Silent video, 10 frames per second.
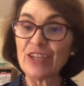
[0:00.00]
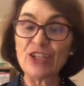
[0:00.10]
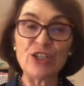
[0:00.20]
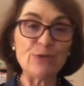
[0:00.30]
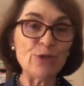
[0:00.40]

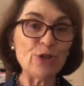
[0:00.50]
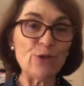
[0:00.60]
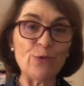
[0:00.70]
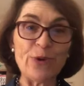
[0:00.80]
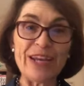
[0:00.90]
She will
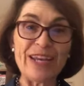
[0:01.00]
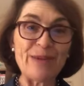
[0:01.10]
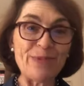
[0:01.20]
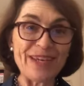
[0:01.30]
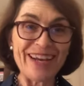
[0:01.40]
go
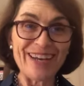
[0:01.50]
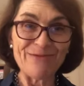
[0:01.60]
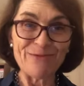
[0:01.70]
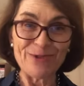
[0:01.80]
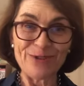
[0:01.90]
way
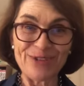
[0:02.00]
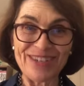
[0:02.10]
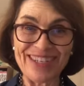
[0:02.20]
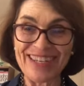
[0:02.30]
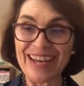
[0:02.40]
beyond
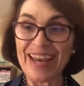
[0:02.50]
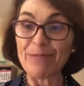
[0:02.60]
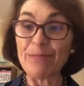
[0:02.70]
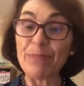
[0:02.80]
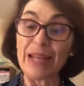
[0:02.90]
words
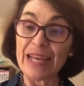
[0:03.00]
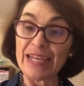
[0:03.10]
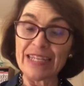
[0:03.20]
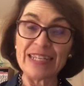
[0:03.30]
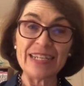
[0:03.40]
and
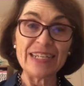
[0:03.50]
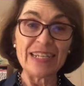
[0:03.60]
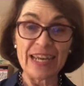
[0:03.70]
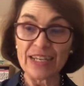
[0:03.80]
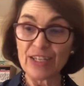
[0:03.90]
plans
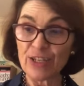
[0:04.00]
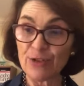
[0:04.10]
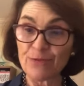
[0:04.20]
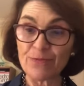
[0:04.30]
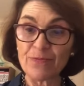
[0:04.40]
to
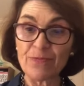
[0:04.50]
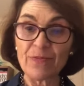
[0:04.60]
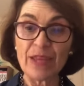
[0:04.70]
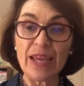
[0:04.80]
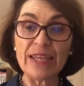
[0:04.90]
execute
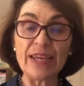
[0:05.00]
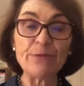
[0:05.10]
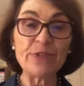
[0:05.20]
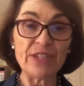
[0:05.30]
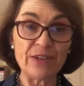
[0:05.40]
and
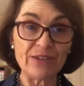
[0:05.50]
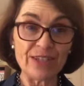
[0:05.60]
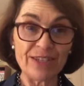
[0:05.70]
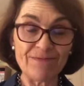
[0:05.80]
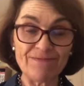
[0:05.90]
get
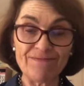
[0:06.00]
results.